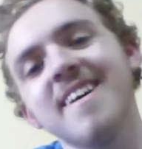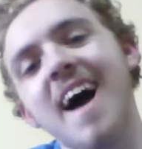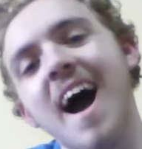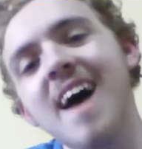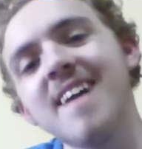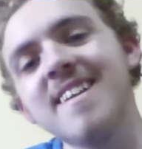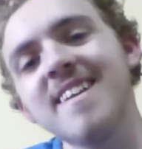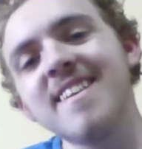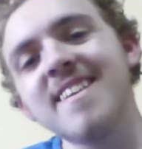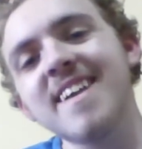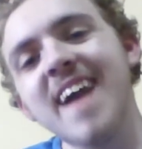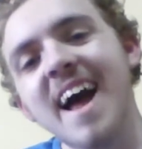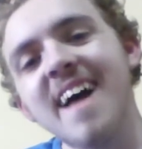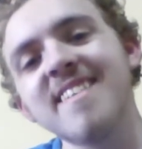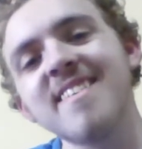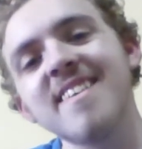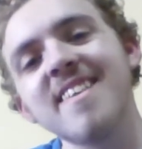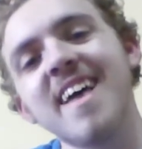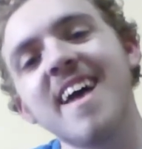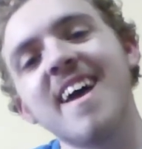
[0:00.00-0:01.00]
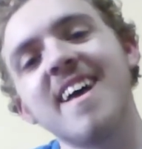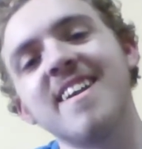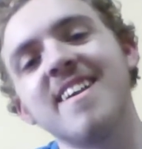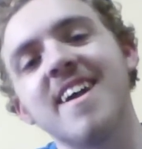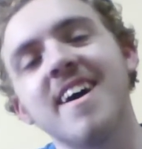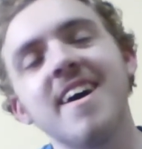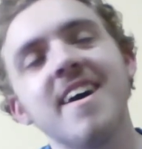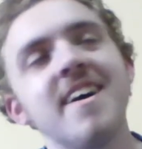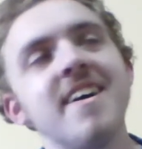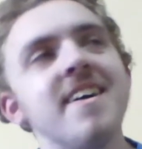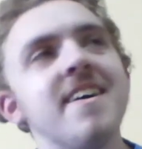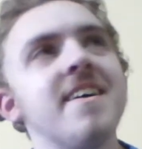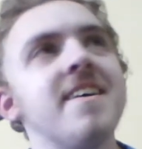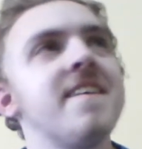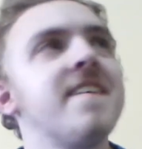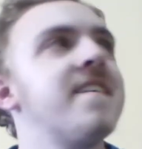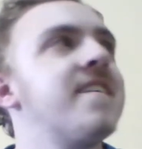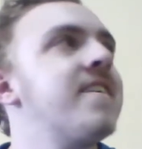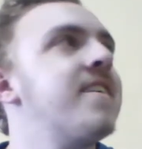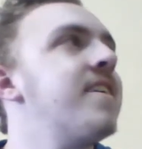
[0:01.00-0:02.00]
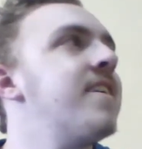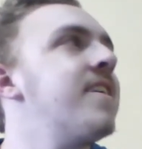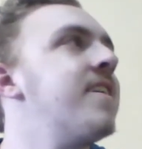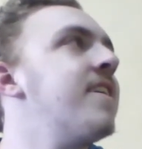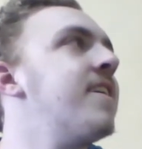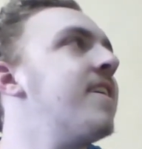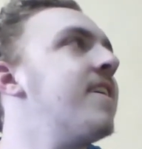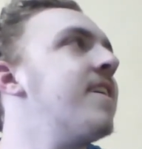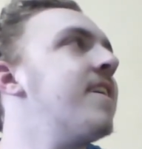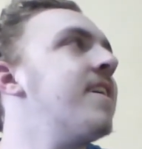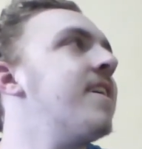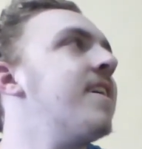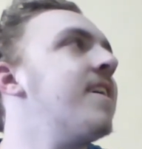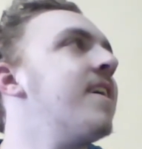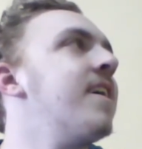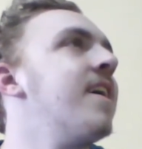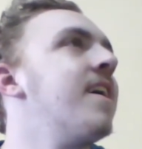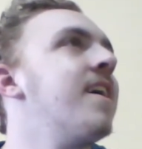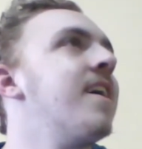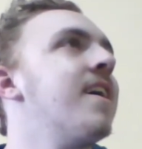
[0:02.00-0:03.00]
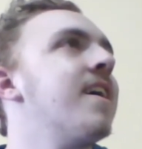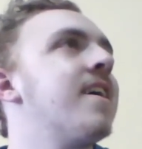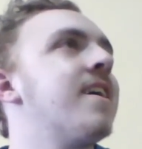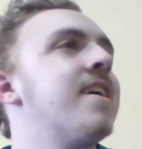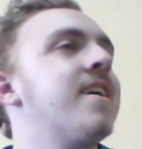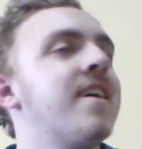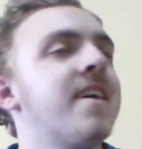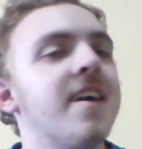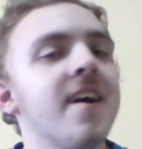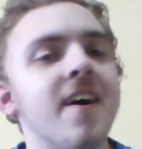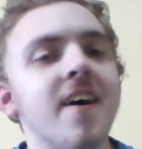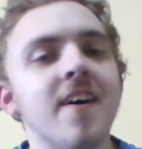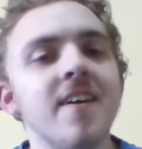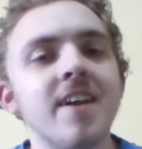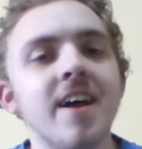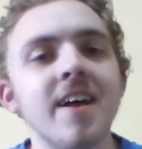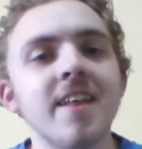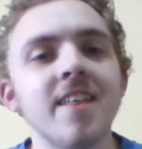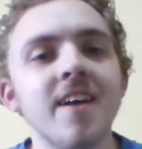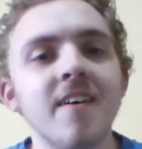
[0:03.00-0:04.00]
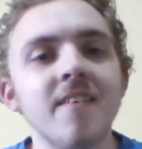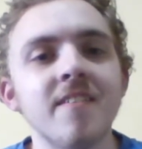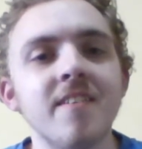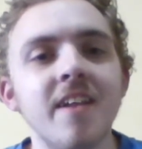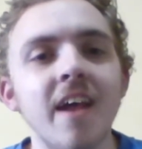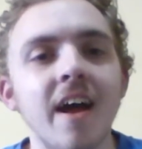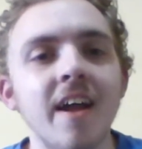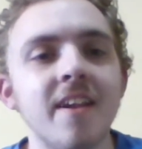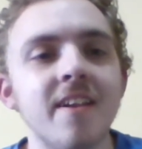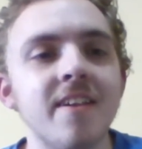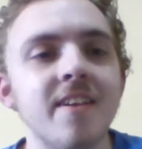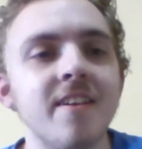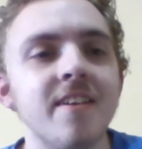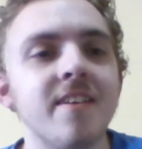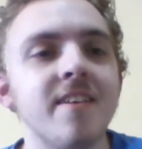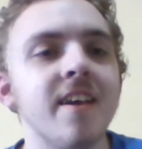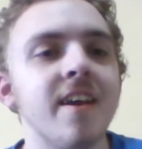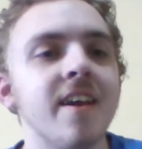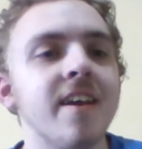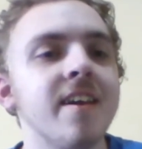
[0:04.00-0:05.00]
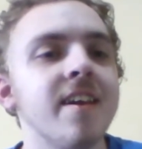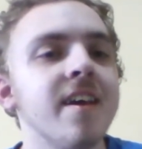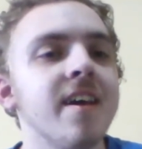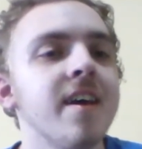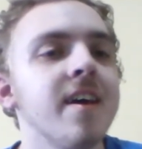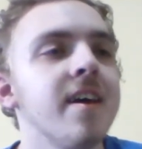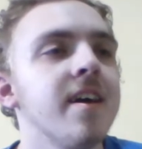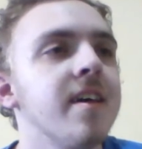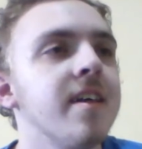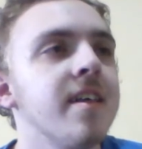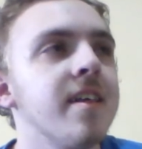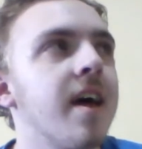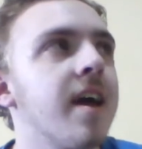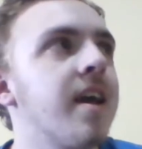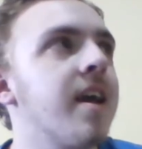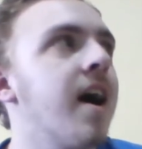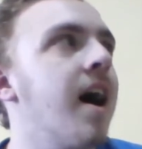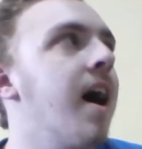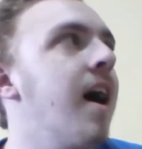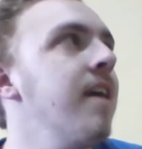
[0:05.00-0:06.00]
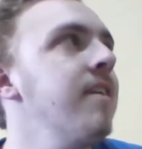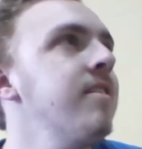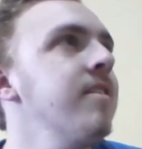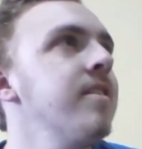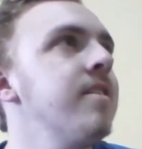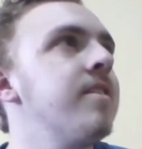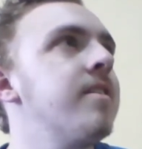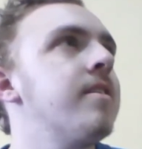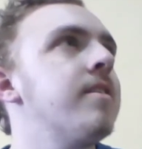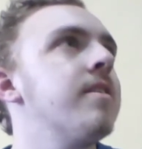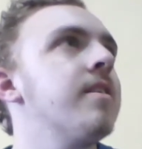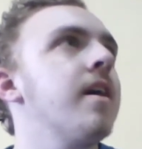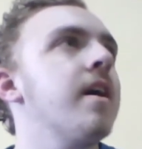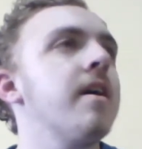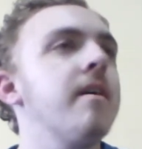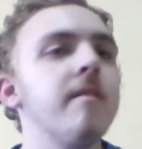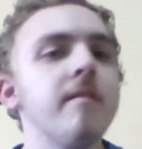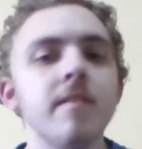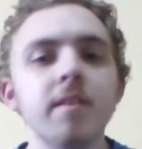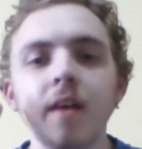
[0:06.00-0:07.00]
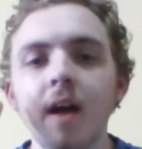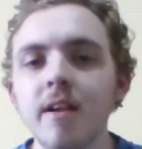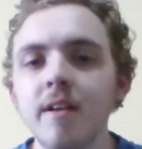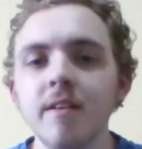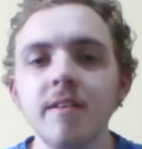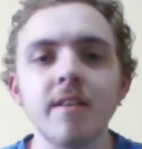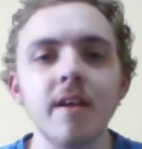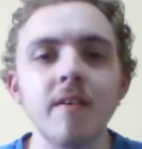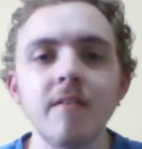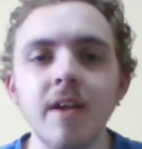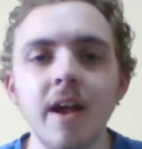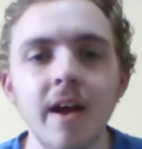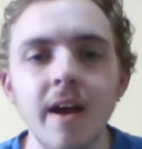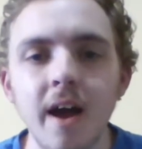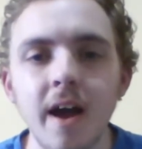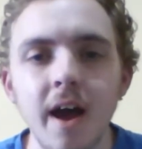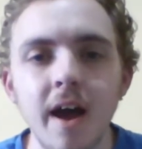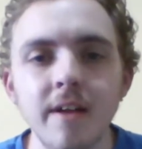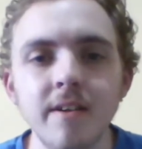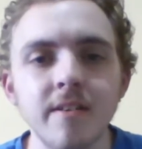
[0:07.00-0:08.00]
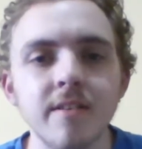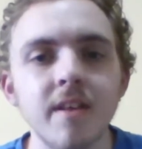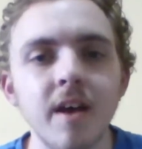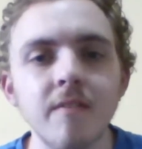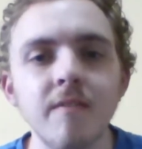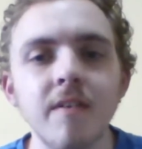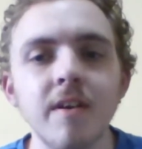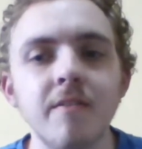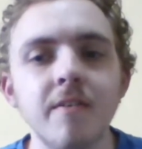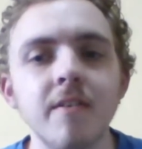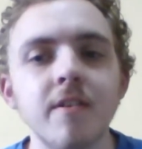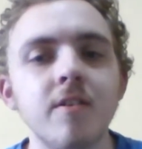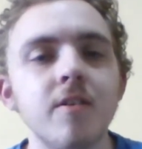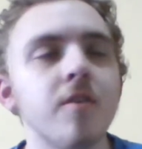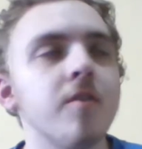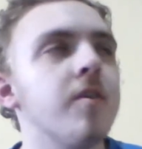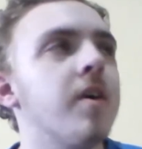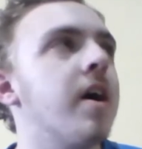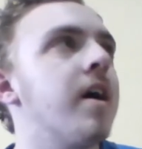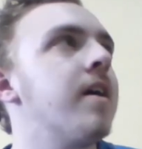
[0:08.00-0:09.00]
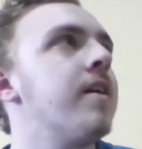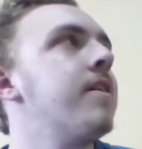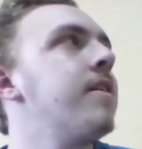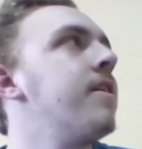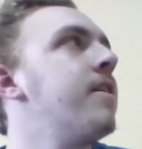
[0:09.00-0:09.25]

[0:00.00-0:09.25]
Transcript: I'm the Catalan! Oh god, I love that scene. Like I just, I, just love that. I just love Ace Ventura.